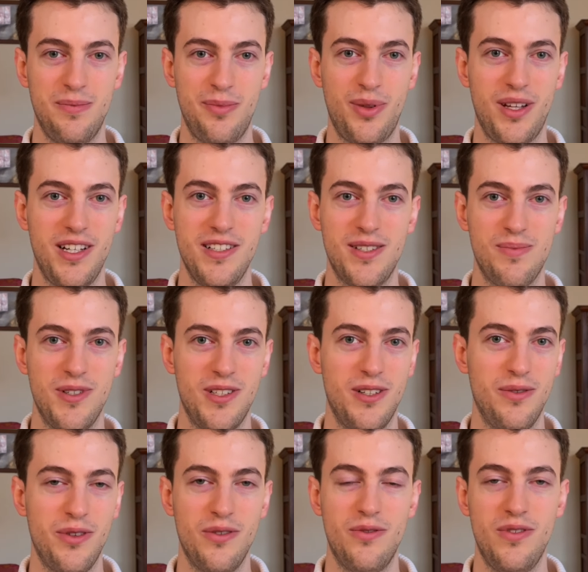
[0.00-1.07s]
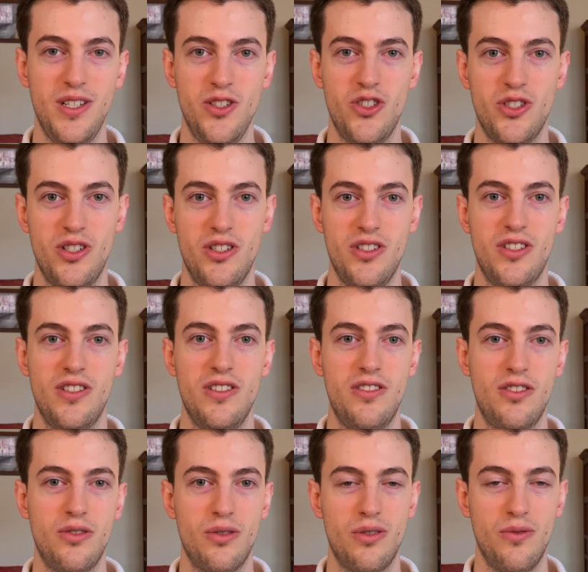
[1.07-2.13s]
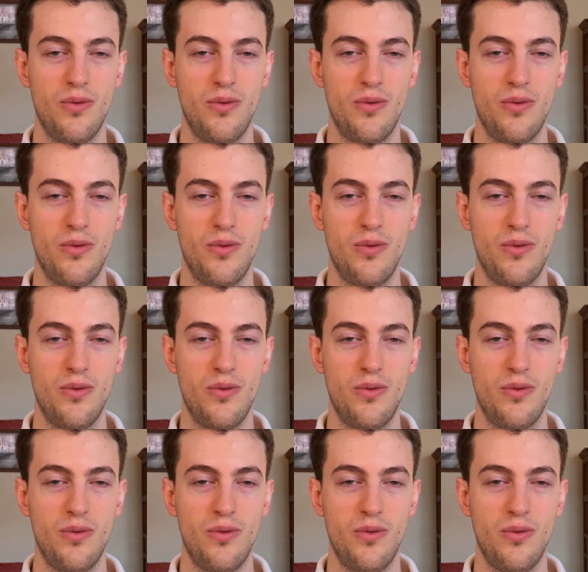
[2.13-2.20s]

placement of the features is sort of